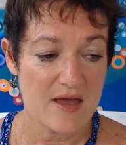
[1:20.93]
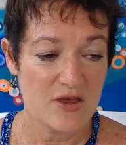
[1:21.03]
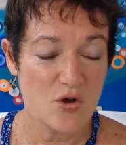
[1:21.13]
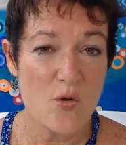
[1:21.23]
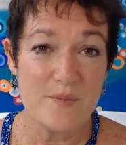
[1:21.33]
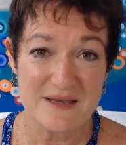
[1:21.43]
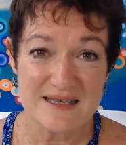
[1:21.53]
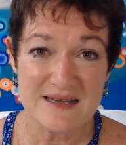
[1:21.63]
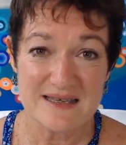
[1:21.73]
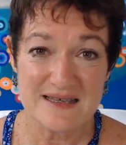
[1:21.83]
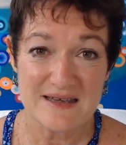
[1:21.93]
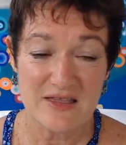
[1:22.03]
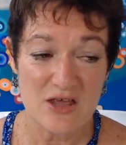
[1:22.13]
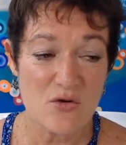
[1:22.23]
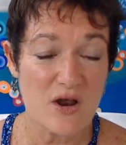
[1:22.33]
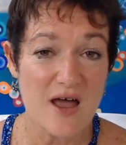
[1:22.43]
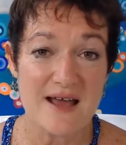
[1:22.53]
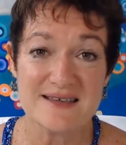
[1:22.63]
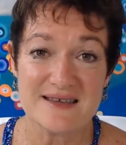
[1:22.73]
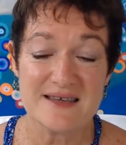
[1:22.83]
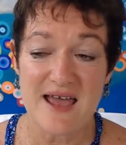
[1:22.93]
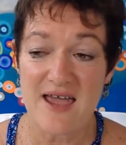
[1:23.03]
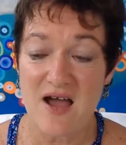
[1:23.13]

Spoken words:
your business that your clients are saying,